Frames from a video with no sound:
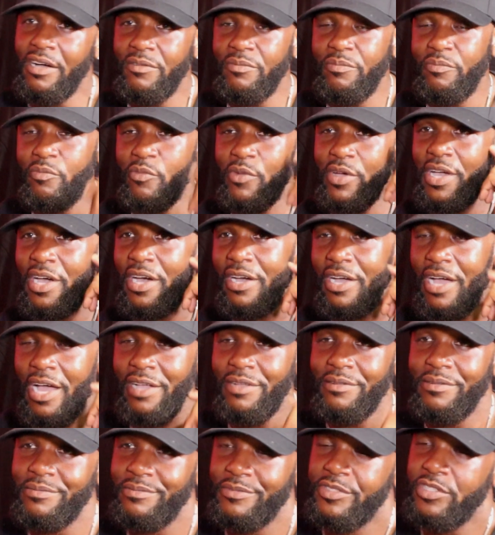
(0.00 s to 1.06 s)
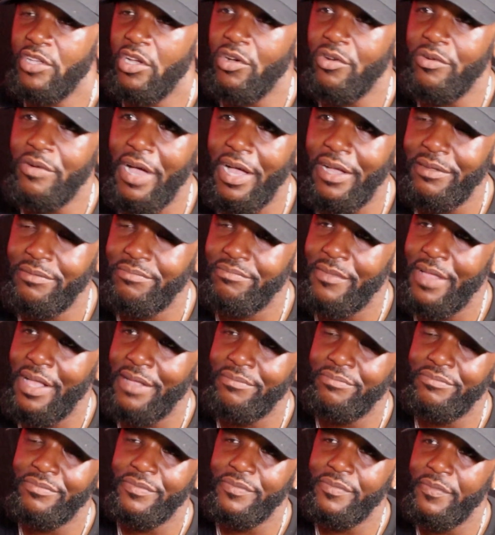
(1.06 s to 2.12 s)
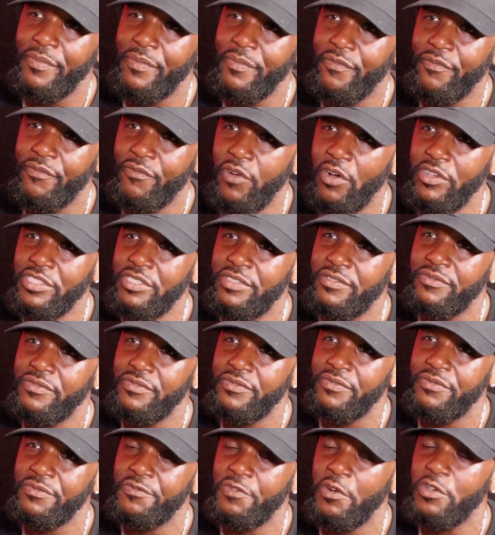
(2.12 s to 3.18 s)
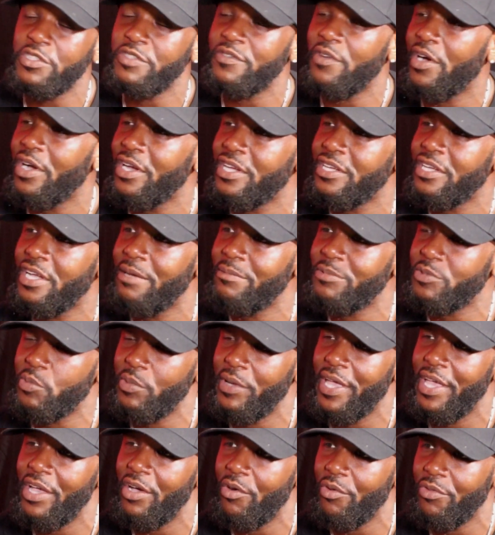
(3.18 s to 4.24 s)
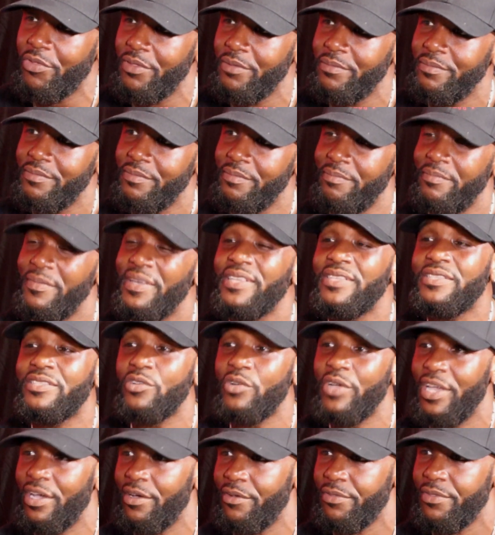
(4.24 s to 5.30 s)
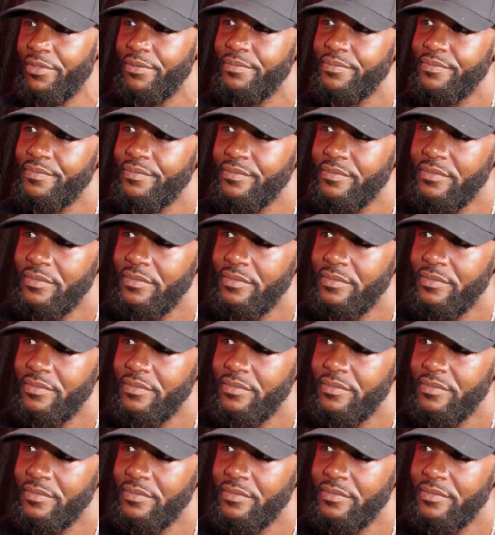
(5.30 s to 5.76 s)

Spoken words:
Well, so first of all, it comes with health, mental health.